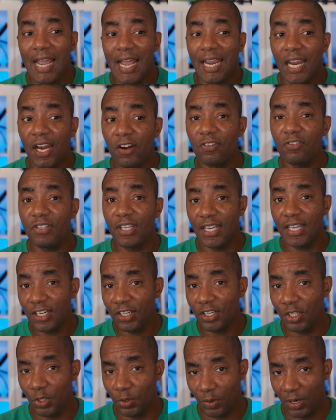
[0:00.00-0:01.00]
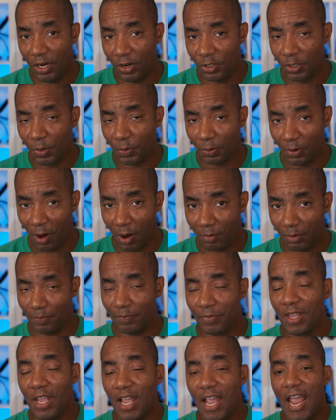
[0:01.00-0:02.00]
Here's the issue. Here's the problem.